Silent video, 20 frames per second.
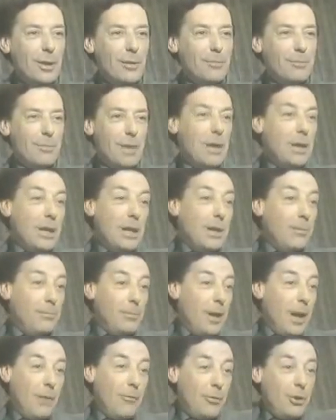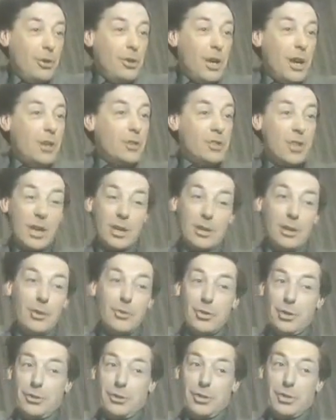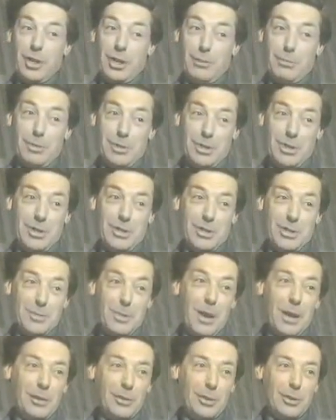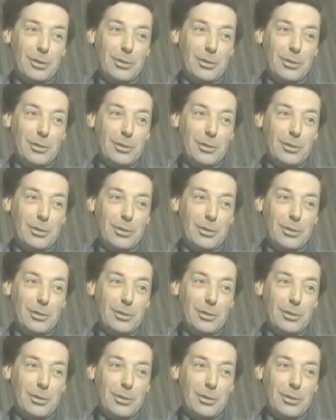many everyday psychological statements, I suspect,